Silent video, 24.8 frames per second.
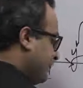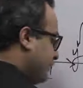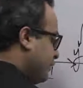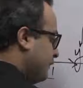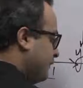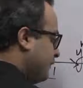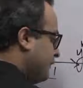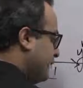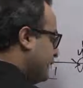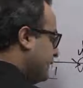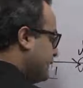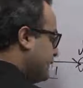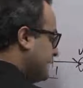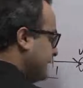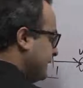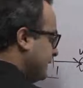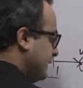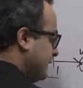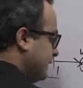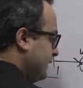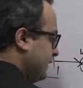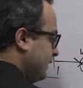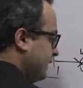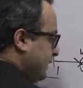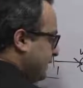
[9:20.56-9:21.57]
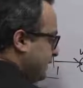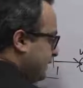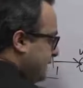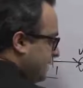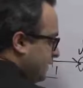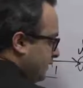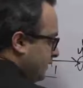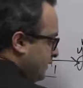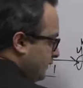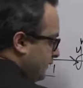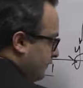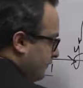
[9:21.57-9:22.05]
over here is that,
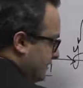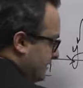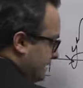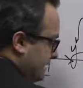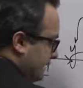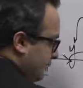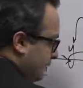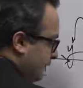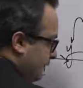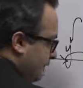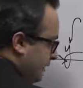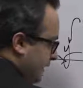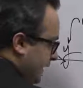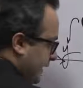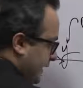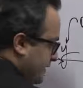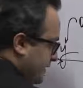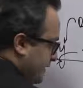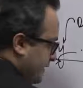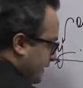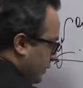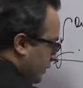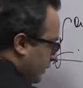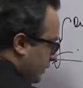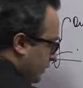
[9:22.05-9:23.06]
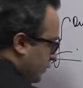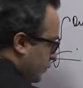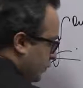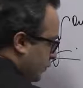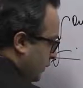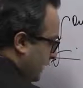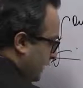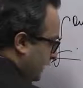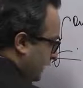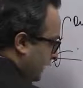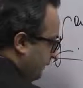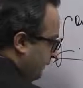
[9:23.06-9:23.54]
for example, for x equal to
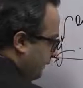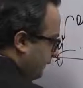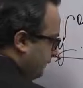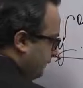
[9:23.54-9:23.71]
1,